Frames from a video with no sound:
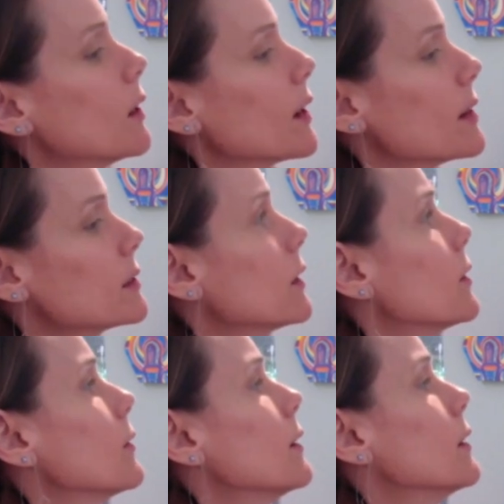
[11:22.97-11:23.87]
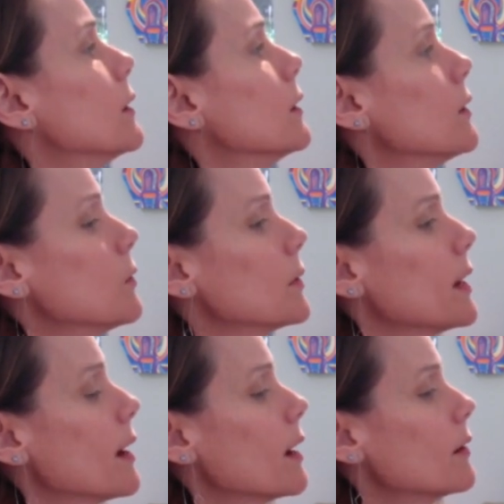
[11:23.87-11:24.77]
Okay, so we
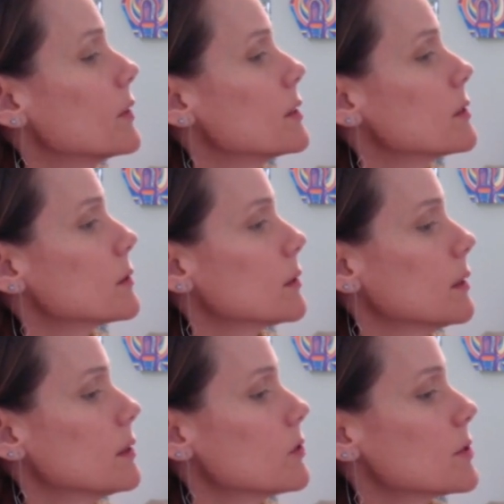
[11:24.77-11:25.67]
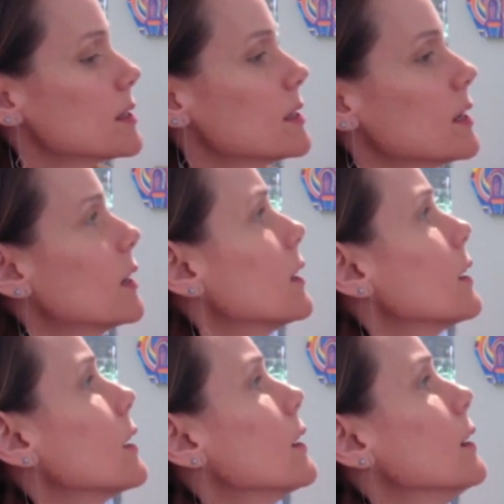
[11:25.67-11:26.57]
have these
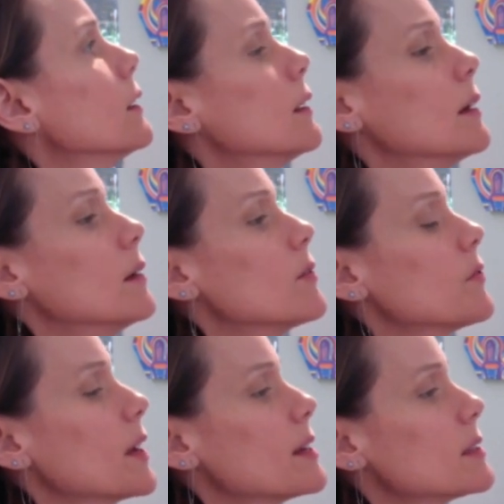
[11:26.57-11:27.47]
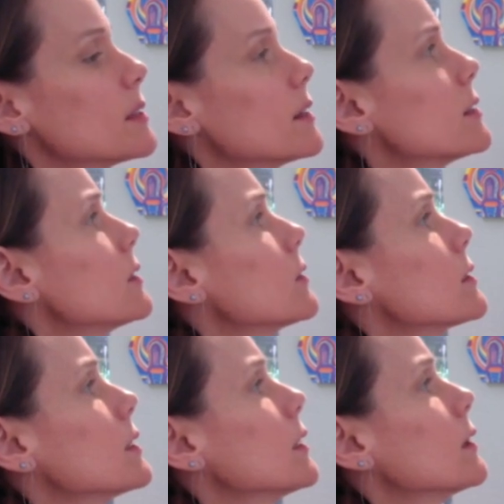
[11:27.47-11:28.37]
interesting faces
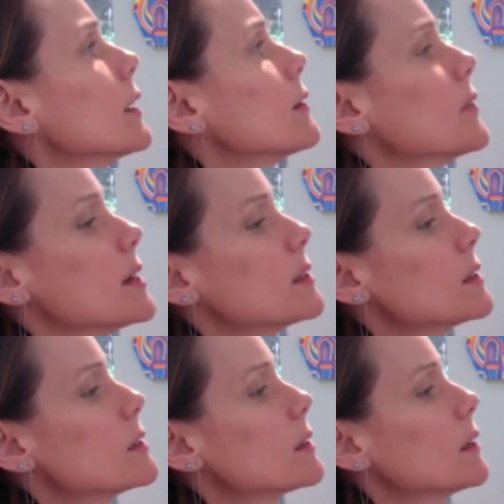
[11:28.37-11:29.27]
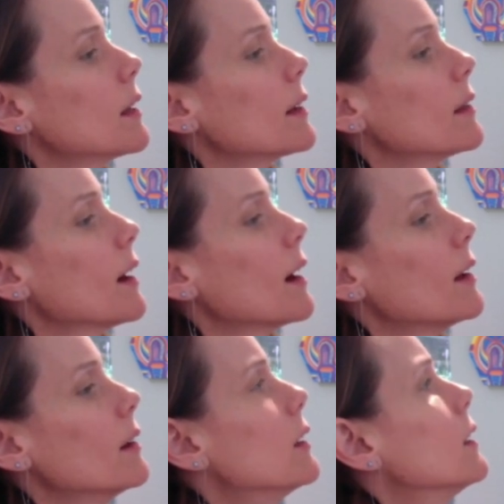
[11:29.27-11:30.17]
looking like faces and like
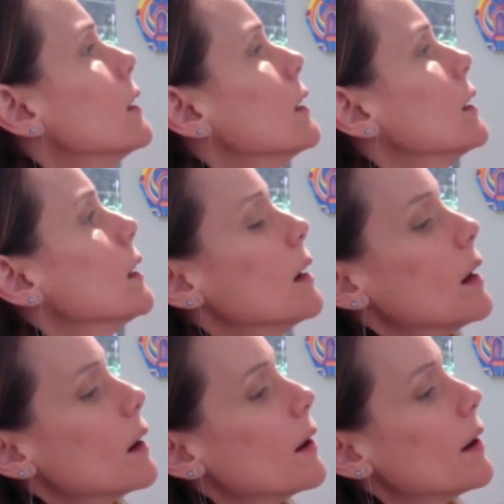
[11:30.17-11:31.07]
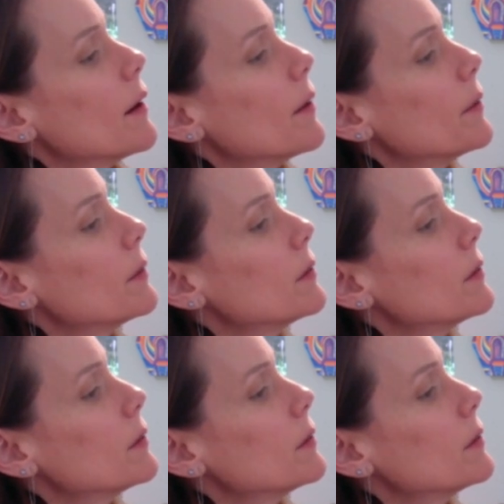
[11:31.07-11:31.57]
that. Uh huh.